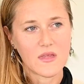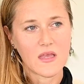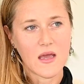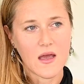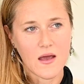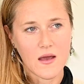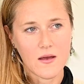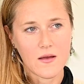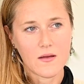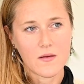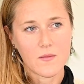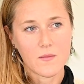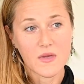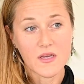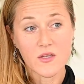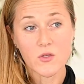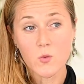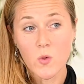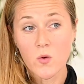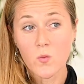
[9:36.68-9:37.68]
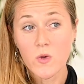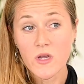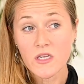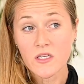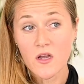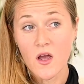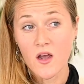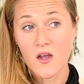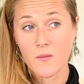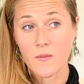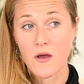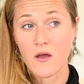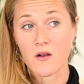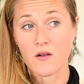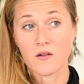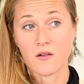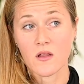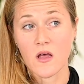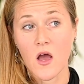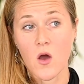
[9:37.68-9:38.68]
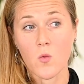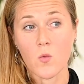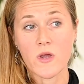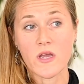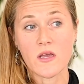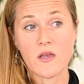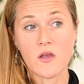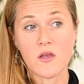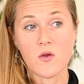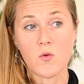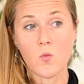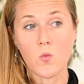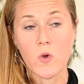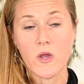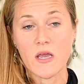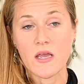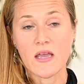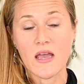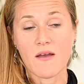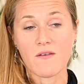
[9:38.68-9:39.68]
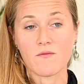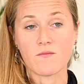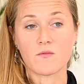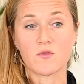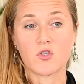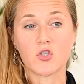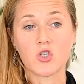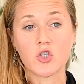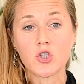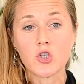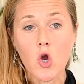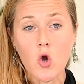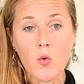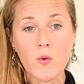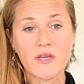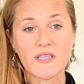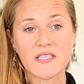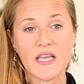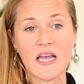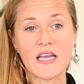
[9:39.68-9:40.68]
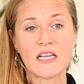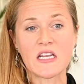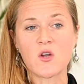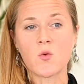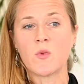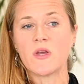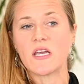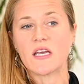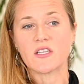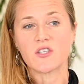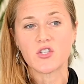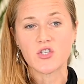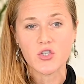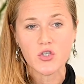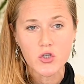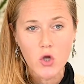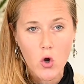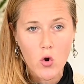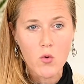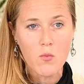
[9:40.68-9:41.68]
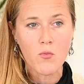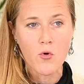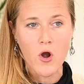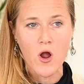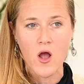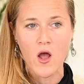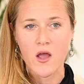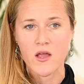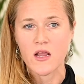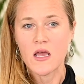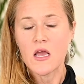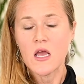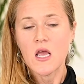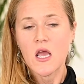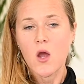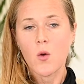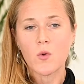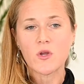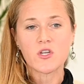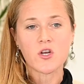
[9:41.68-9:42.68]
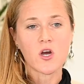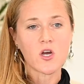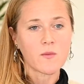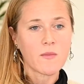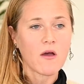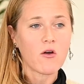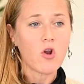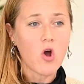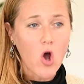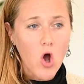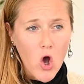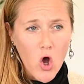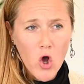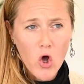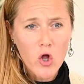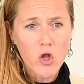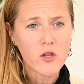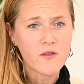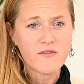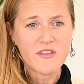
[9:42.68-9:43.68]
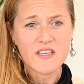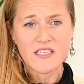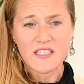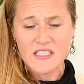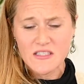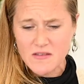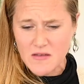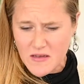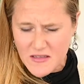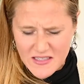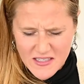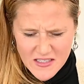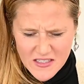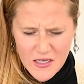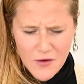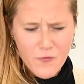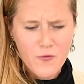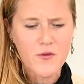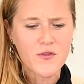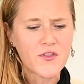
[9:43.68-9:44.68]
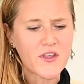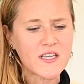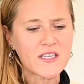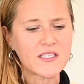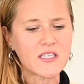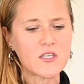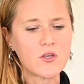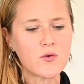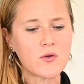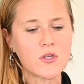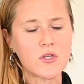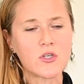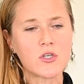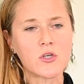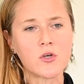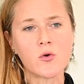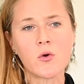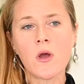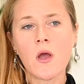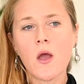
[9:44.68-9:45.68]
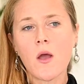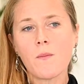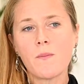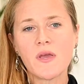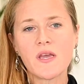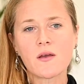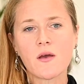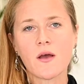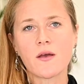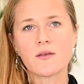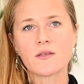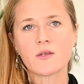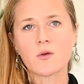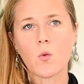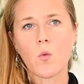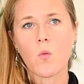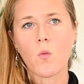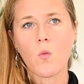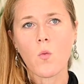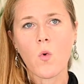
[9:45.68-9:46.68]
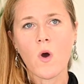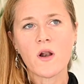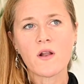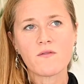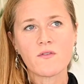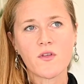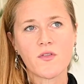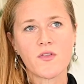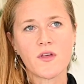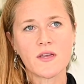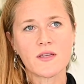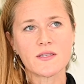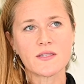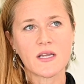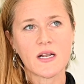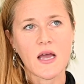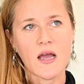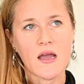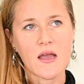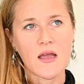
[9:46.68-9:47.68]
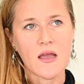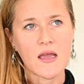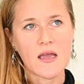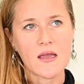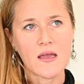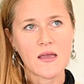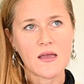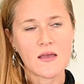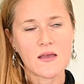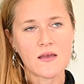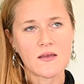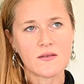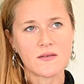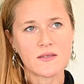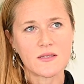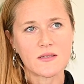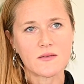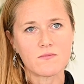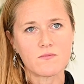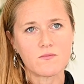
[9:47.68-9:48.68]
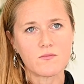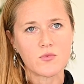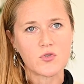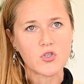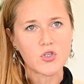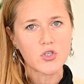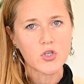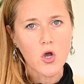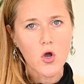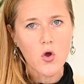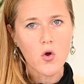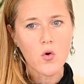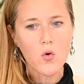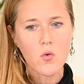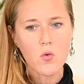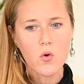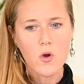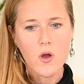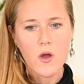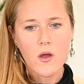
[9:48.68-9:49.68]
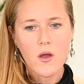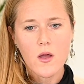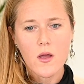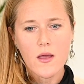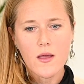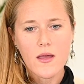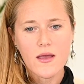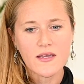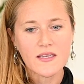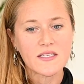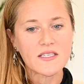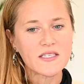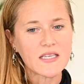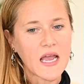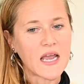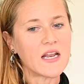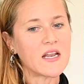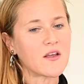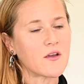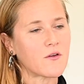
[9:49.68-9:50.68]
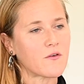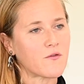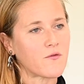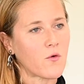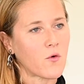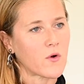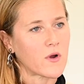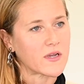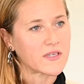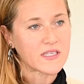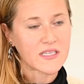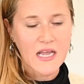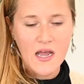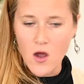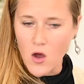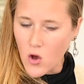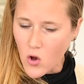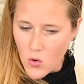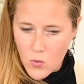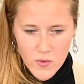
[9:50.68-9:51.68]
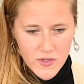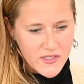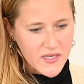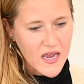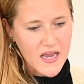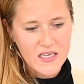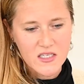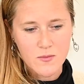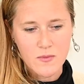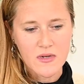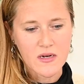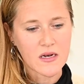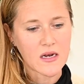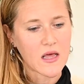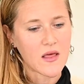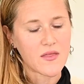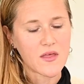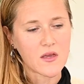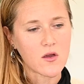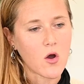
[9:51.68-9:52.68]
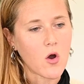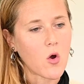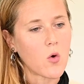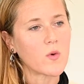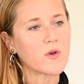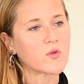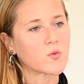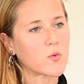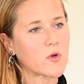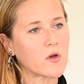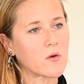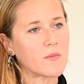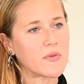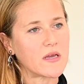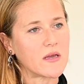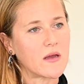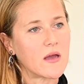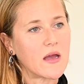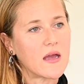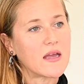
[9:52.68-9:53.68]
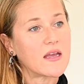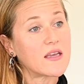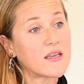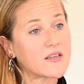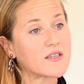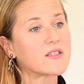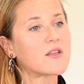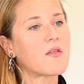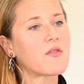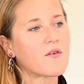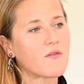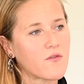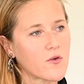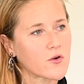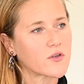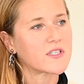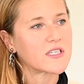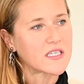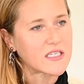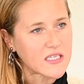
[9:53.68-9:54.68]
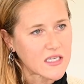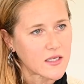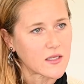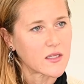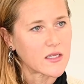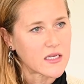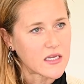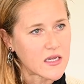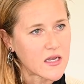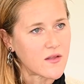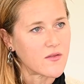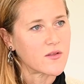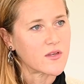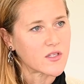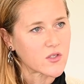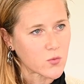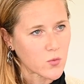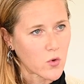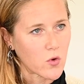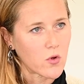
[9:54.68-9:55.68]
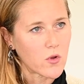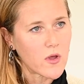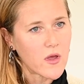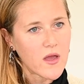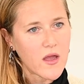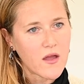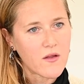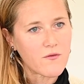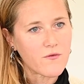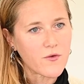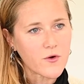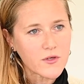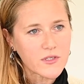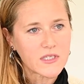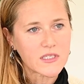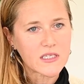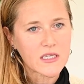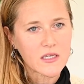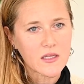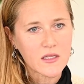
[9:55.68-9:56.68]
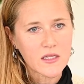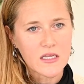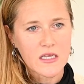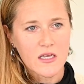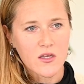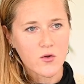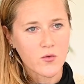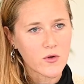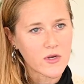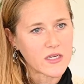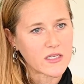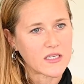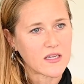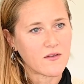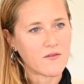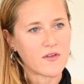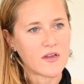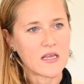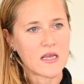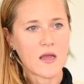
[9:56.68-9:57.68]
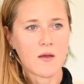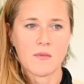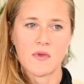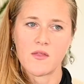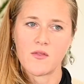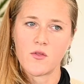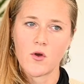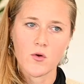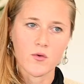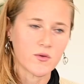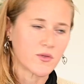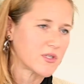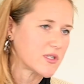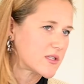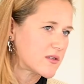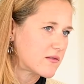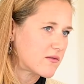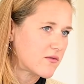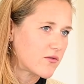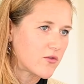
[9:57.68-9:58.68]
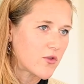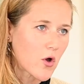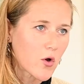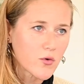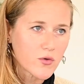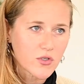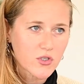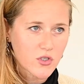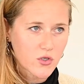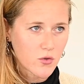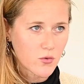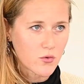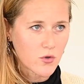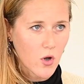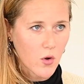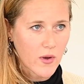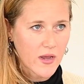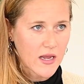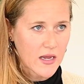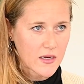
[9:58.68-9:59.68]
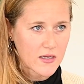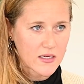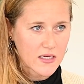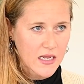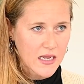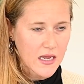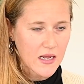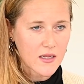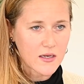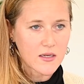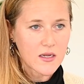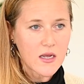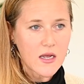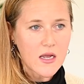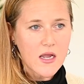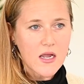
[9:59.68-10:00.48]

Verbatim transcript: Yeah. Because when we talk about it a lot, we we get so excited and we get so broad and we talk about all of these different things that you can do because one of the things that I it, it is so exciting for us, it always has been and I think always will be is the versatility in this role. And versatility and creativity, I mean those those two go hand in hand.